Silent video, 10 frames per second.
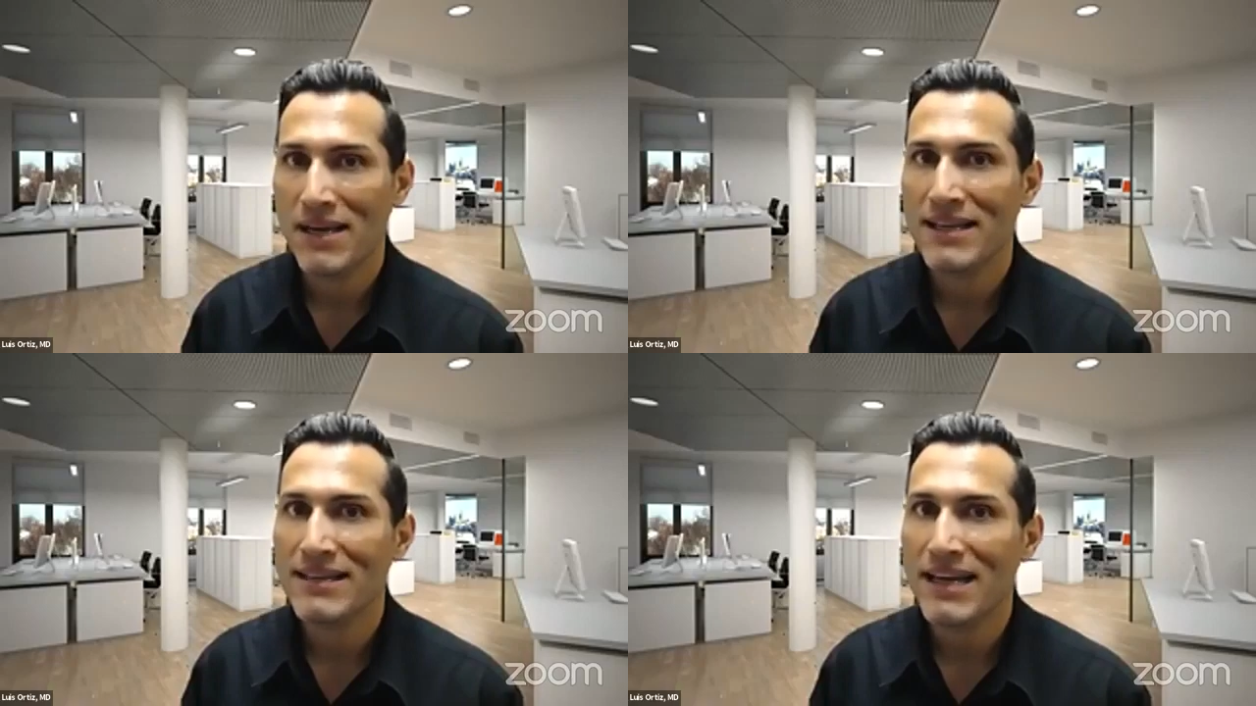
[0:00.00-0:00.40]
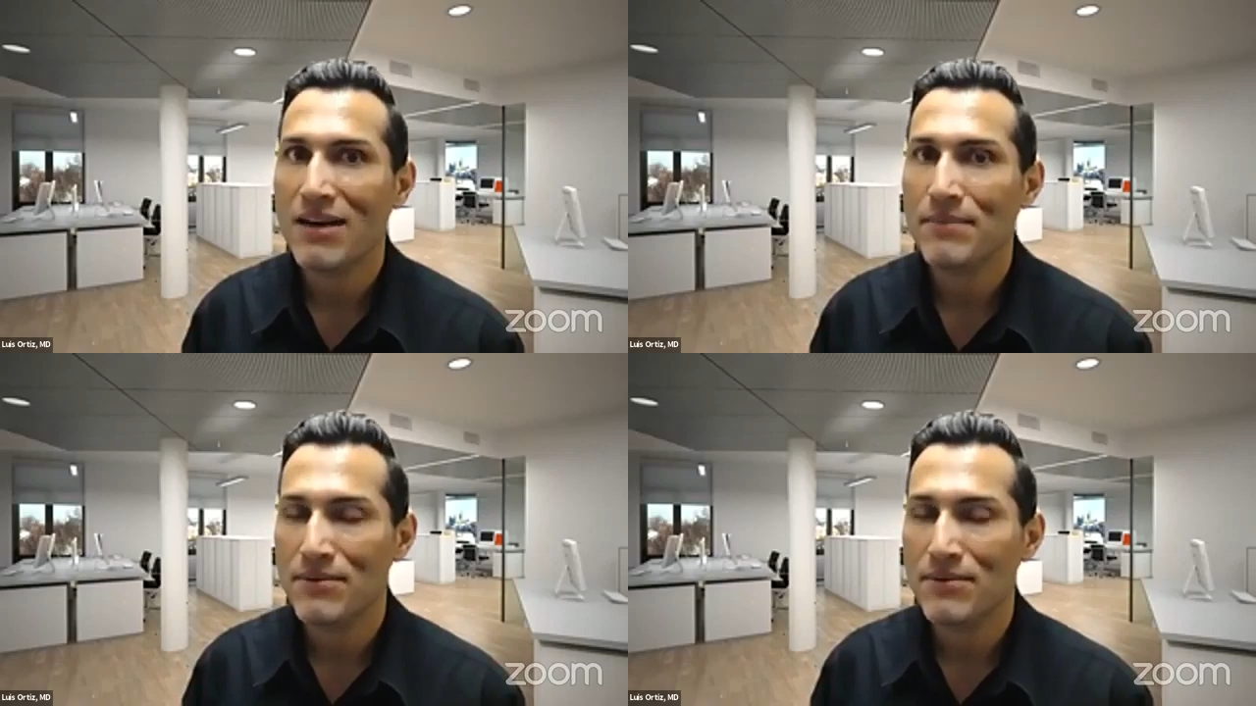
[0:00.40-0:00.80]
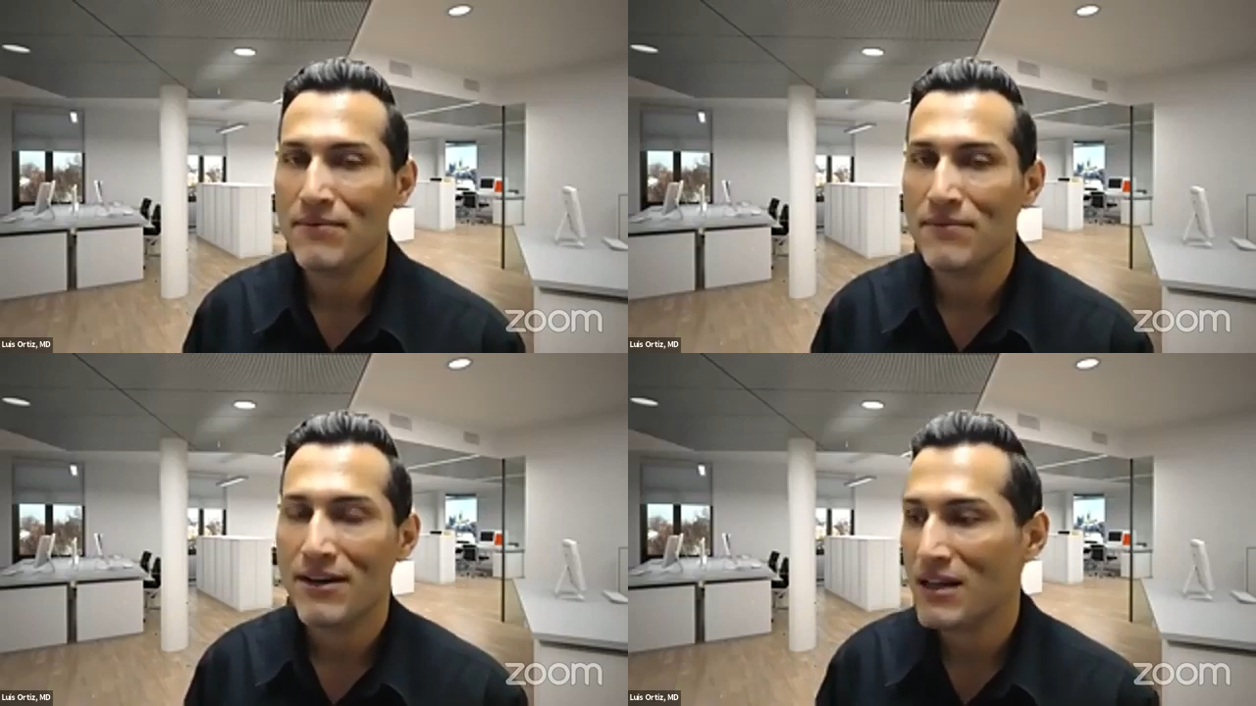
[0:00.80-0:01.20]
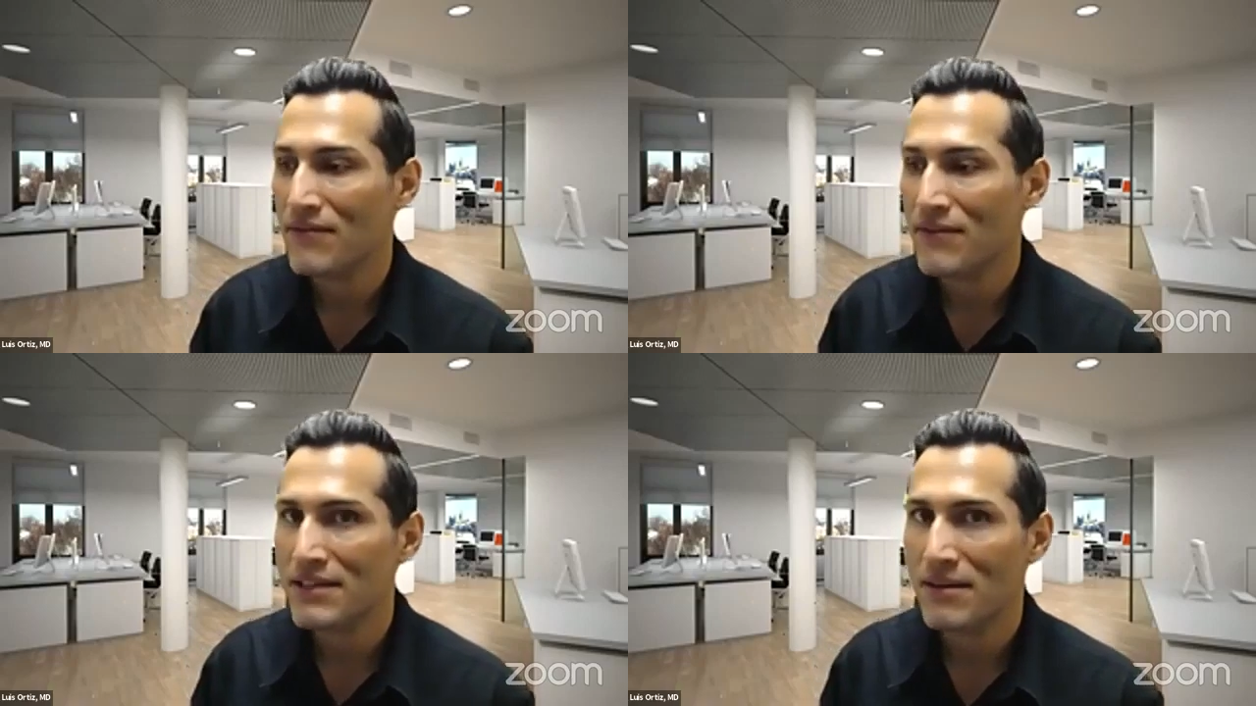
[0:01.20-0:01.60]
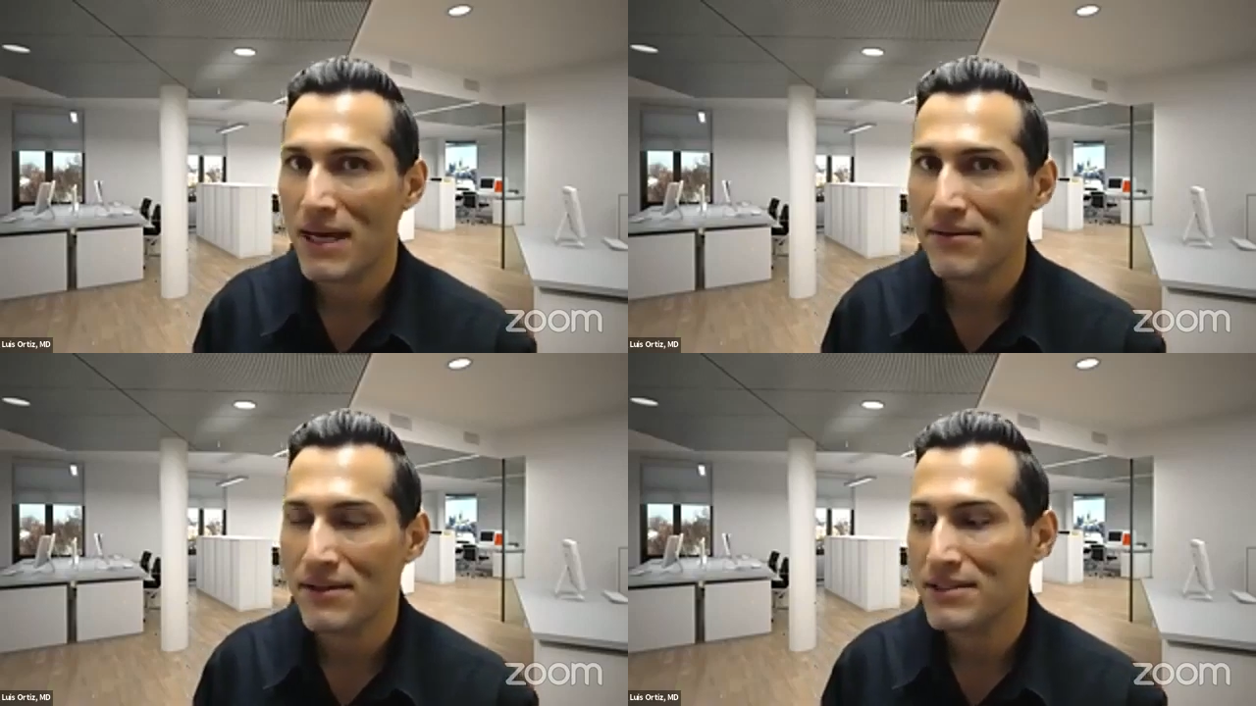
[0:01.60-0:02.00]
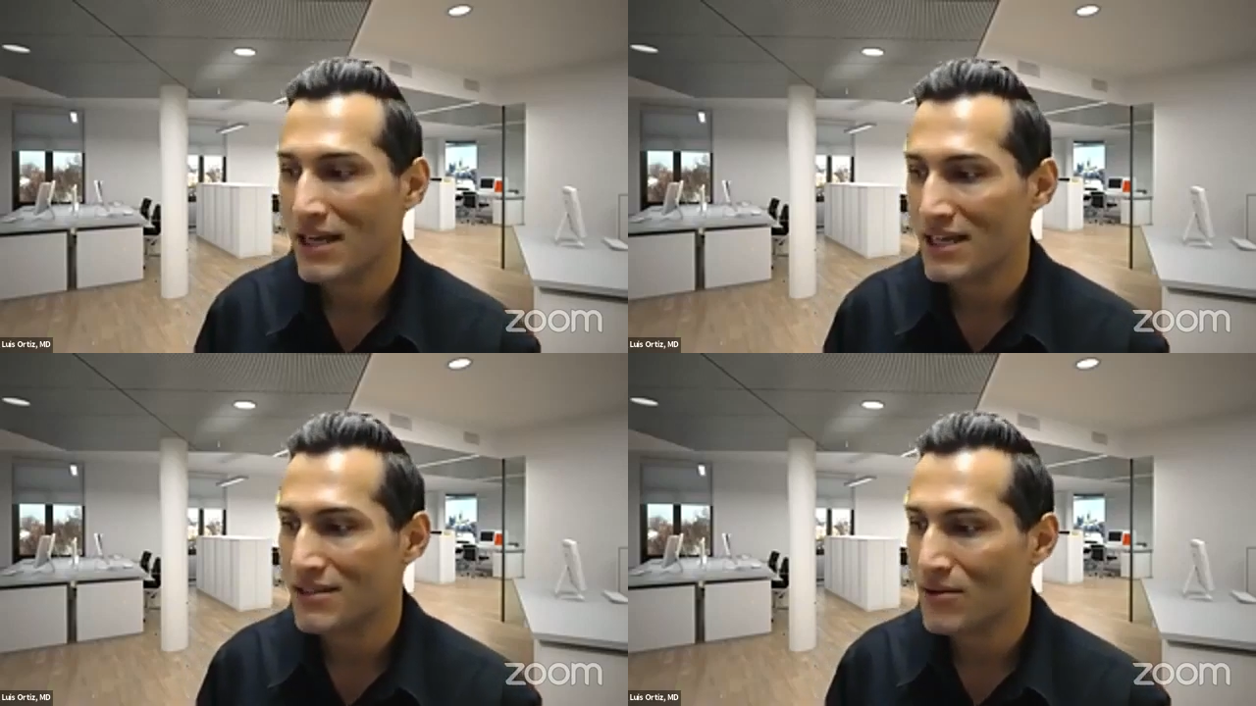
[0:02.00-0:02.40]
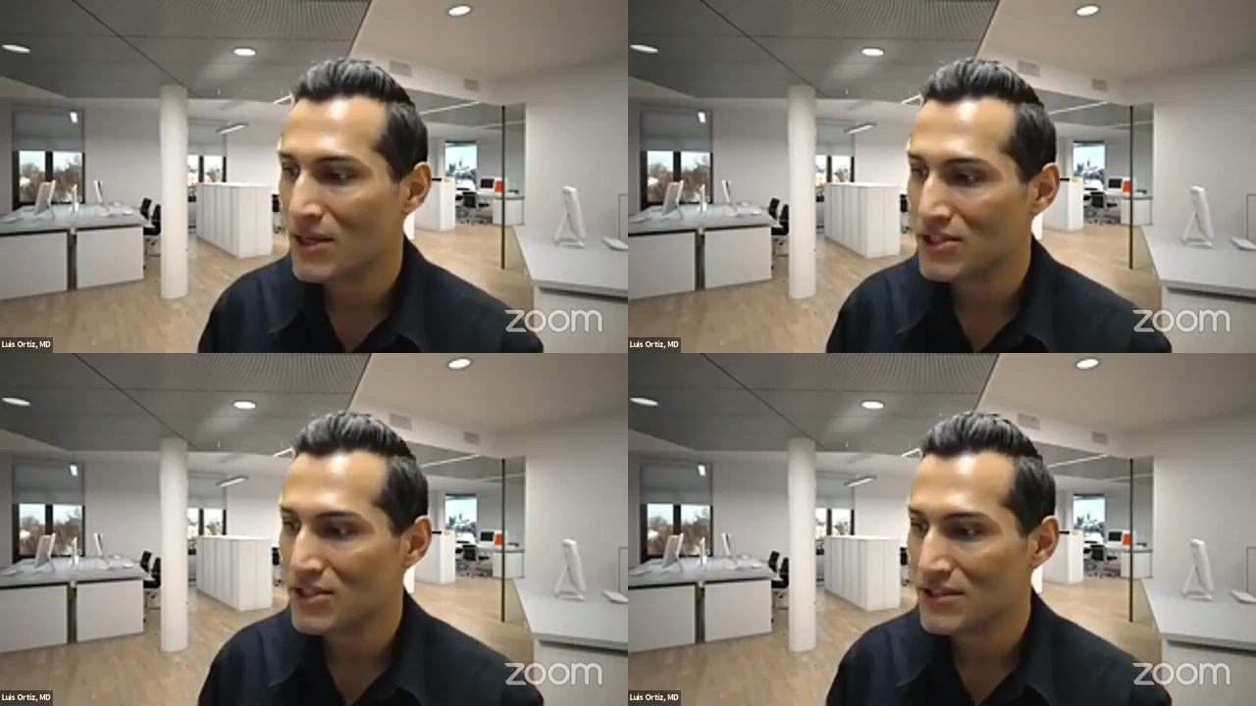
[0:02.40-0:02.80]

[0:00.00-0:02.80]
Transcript: that'll be very relevant about these kinds of questions.